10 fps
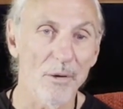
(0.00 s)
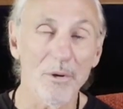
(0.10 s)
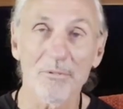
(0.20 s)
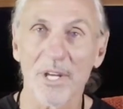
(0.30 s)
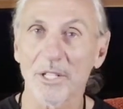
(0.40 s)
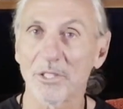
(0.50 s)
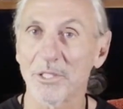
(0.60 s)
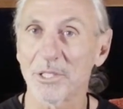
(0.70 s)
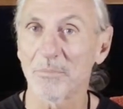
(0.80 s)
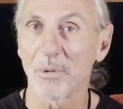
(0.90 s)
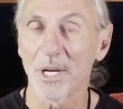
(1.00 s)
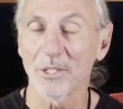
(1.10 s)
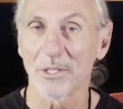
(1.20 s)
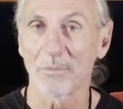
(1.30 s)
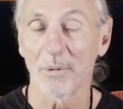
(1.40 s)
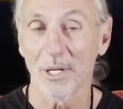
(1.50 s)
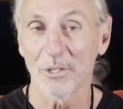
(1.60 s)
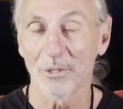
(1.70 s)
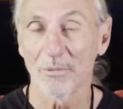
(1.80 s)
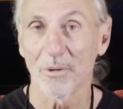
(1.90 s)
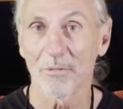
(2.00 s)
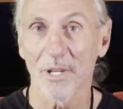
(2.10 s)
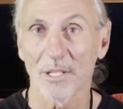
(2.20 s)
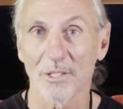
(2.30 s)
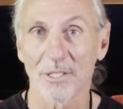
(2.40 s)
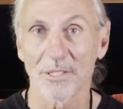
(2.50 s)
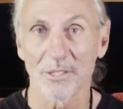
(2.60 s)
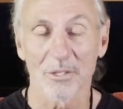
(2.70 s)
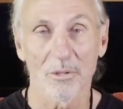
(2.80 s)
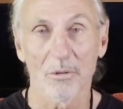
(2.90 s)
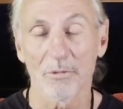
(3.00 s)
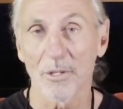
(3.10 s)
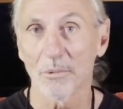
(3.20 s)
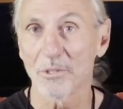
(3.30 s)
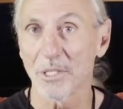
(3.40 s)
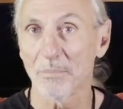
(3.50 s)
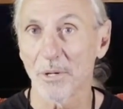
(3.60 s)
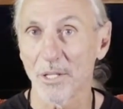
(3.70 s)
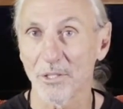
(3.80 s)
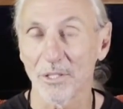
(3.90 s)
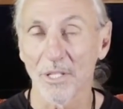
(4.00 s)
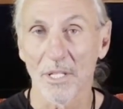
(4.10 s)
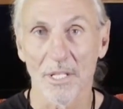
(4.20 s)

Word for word: reflections and pressure, pressure and reflections. So low frequency pressure,